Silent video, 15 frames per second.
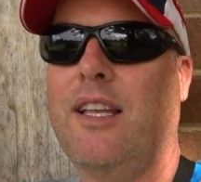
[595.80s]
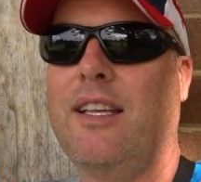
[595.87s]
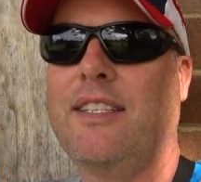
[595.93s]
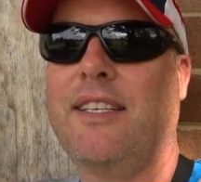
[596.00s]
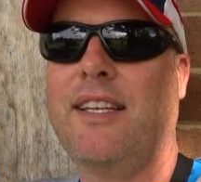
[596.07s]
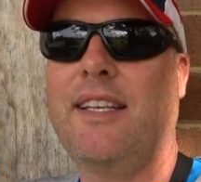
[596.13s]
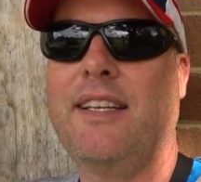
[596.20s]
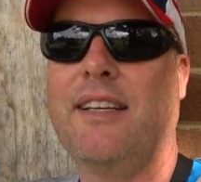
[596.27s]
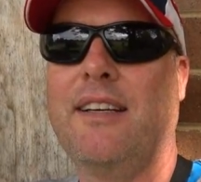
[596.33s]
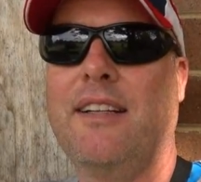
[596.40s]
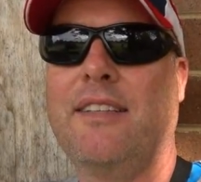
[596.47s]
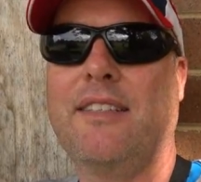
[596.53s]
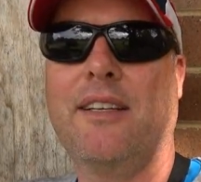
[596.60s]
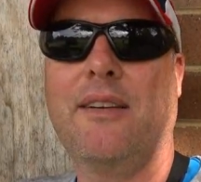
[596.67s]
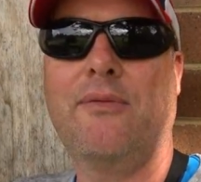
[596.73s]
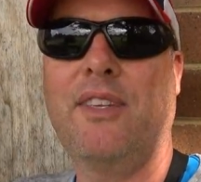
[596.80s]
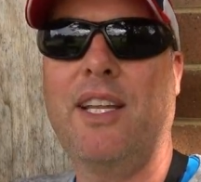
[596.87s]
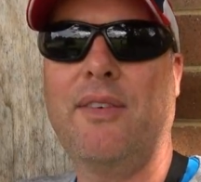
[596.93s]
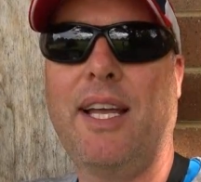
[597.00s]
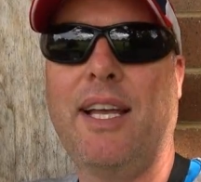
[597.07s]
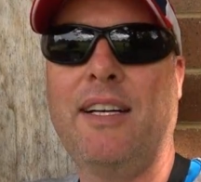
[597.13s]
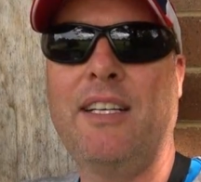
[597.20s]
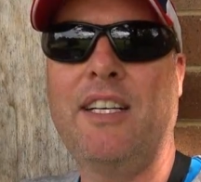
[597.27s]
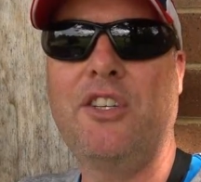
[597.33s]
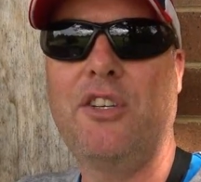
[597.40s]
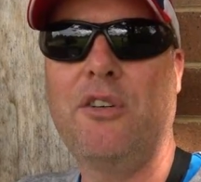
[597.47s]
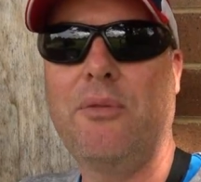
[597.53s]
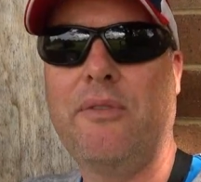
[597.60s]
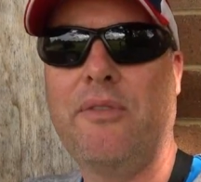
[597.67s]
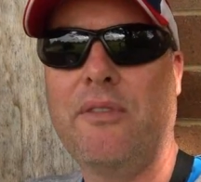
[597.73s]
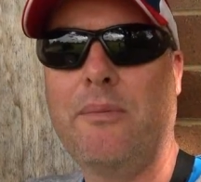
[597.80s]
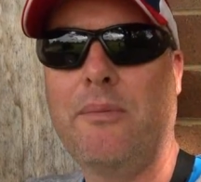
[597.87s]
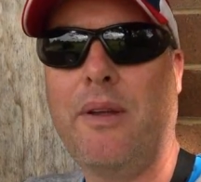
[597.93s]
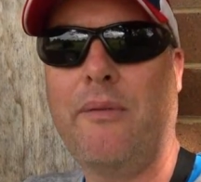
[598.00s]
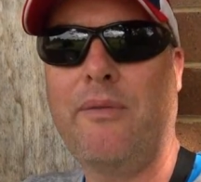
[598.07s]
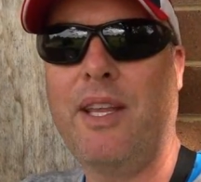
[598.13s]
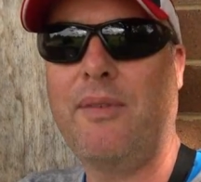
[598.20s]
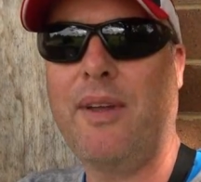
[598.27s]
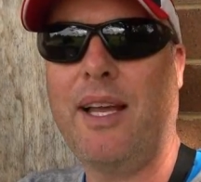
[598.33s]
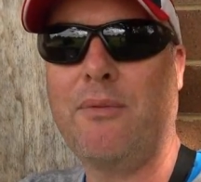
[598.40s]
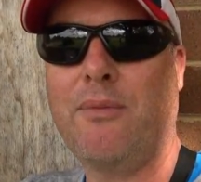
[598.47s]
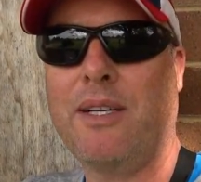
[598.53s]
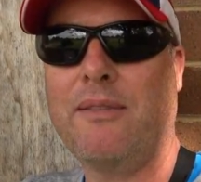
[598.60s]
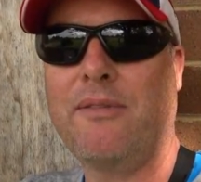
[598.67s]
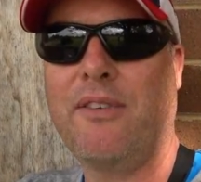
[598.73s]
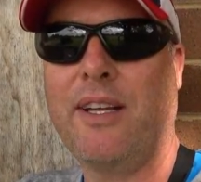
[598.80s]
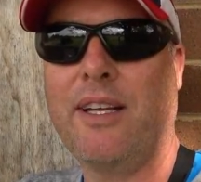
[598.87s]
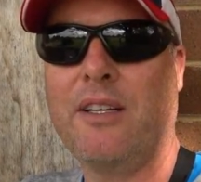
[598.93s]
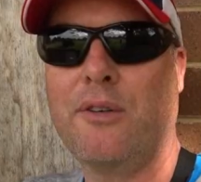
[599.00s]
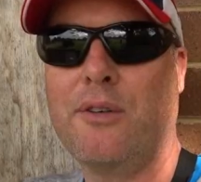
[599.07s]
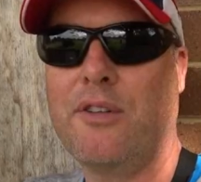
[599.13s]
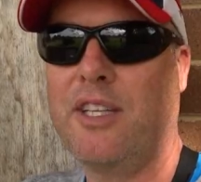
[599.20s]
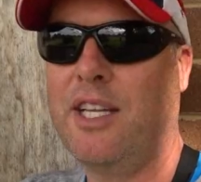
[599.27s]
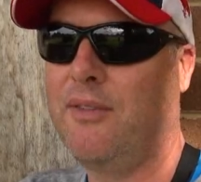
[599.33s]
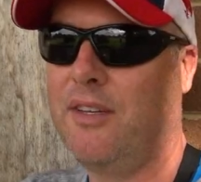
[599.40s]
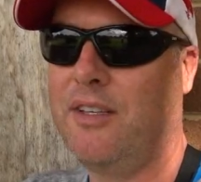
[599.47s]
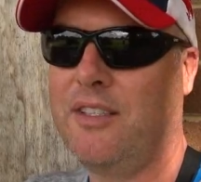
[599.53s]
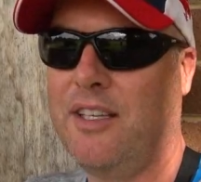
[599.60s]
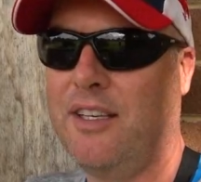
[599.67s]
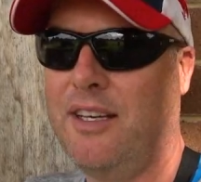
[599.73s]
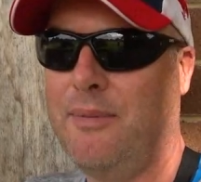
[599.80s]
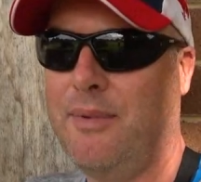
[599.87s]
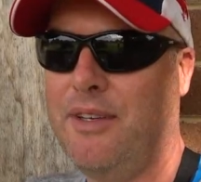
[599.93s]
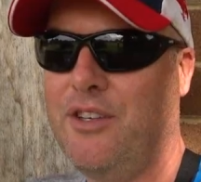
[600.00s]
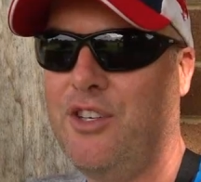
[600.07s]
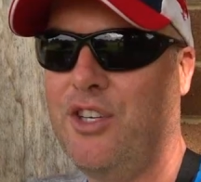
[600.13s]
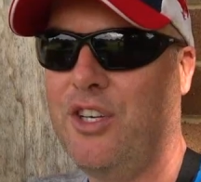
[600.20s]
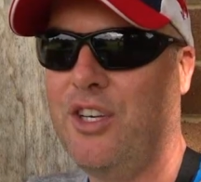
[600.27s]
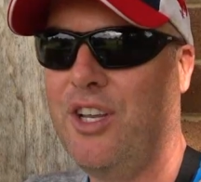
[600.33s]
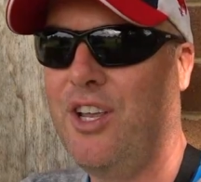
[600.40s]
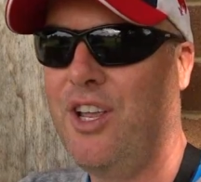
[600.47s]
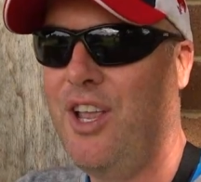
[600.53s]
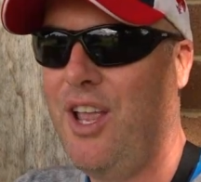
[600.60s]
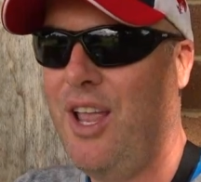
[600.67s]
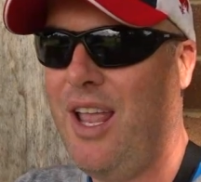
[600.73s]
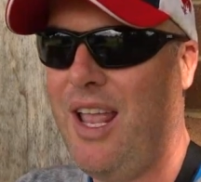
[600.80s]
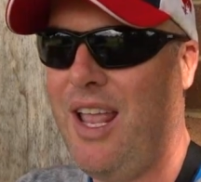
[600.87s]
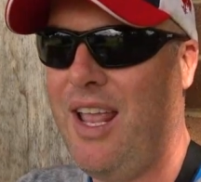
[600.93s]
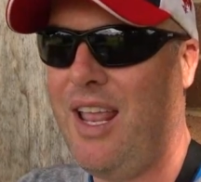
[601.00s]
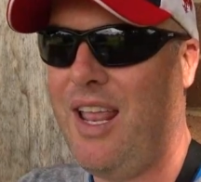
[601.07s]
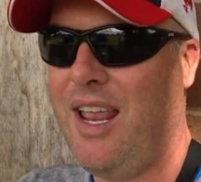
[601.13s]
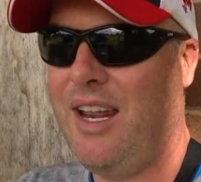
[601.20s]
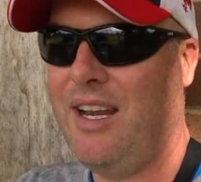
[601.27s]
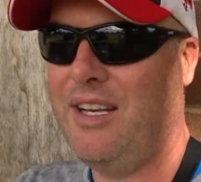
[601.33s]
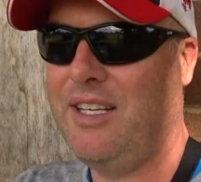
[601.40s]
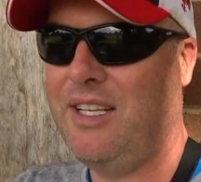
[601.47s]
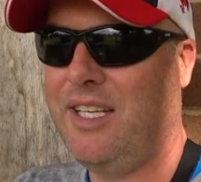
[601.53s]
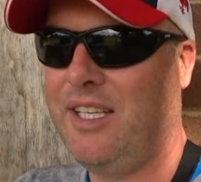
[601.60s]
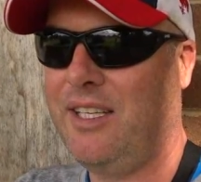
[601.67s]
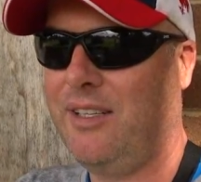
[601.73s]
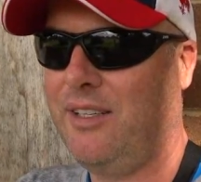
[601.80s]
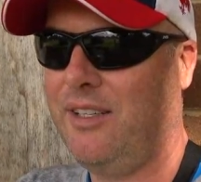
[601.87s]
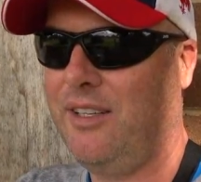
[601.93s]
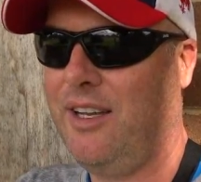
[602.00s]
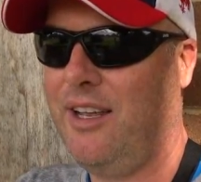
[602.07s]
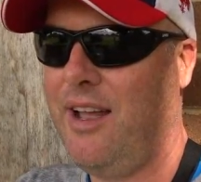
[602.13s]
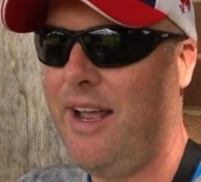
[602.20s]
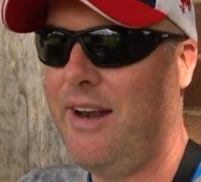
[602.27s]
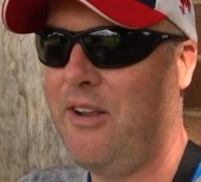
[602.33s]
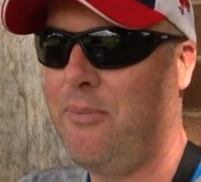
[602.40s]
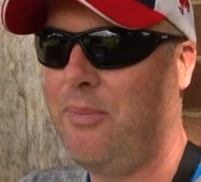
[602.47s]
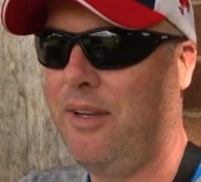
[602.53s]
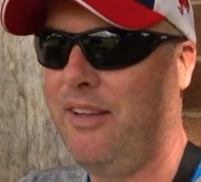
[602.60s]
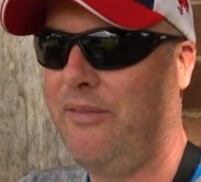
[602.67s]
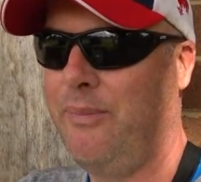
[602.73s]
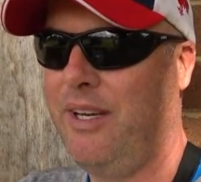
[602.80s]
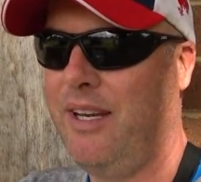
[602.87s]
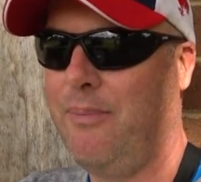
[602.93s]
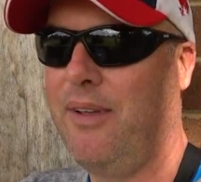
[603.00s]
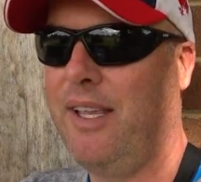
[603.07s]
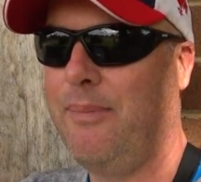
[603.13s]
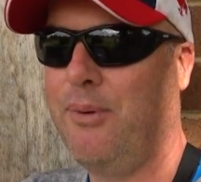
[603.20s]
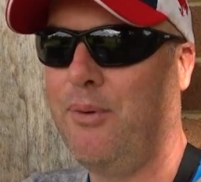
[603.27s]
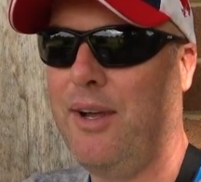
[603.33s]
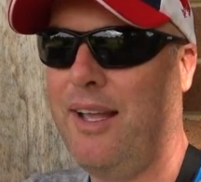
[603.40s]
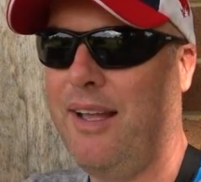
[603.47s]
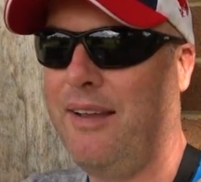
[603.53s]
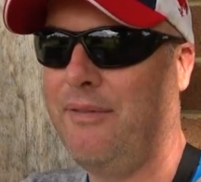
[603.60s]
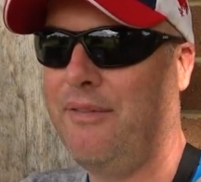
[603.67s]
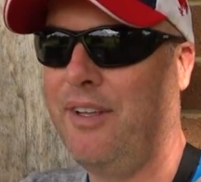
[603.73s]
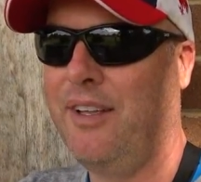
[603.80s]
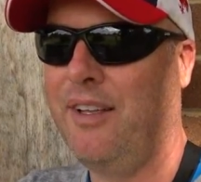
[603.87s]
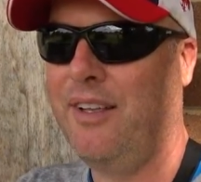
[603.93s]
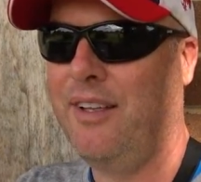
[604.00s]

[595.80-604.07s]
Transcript: SD cards, I've never had an issue with them, never had one fail, never lost an image, and I don't believe many people have.